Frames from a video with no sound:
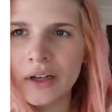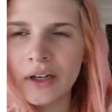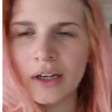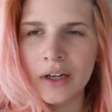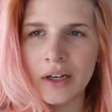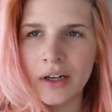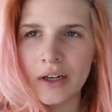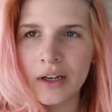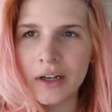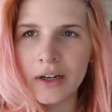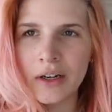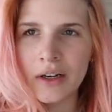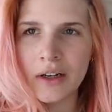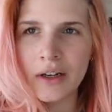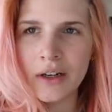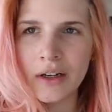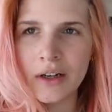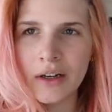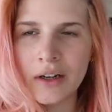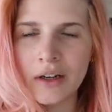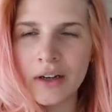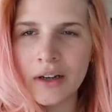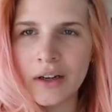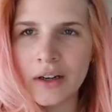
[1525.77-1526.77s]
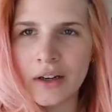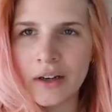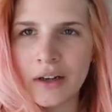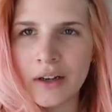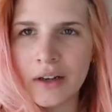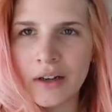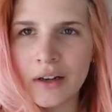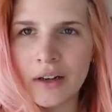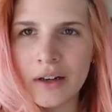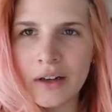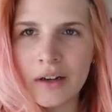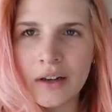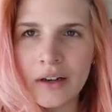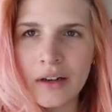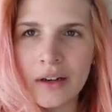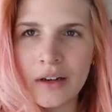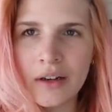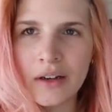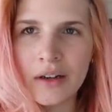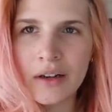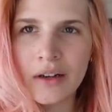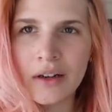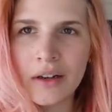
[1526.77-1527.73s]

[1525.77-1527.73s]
No one is speaking in this clip.